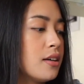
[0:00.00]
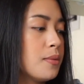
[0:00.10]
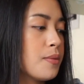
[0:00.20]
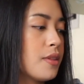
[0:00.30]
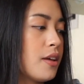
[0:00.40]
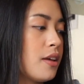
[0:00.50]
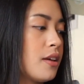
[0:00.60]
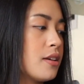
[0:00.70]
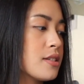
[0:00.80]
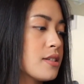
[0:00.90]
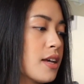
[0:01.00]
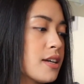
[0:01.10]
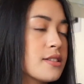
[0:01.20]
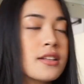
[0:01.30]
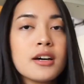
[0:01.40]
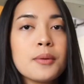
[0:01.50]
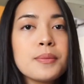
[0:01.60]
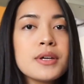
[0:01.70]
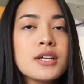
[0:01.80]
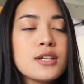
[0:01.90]
um, they sized up.
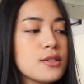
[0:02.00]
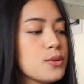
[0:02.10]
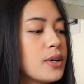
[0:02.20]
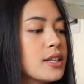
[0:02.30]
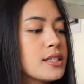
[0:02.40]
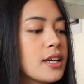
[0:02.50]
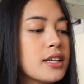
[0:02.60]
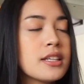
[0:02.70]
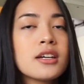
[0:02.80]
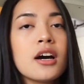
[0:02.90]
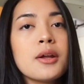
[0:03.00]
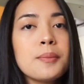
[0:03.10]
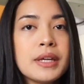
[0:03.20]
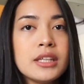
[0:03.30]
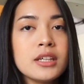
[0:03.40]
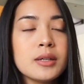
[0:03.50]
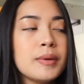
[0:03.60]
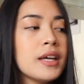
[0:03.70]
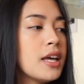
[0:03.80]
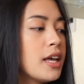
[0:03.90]
So I decided to got a medium
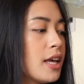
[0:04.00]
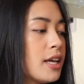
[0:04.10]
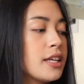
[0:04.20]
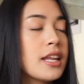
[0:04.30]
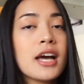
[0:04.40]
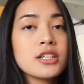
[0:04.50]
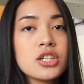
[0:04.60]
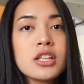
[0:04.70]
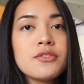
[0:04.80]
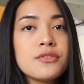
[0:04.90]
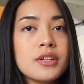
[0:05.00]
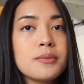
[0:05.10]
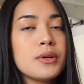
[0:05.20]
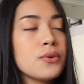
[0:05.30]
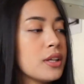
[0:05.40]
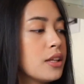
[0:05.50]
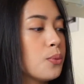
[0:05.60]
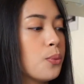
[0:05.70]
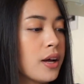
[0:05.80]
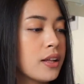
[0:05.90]
and it actually fit me really
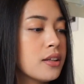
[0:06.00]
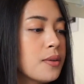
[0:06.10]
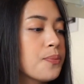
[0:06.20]
well.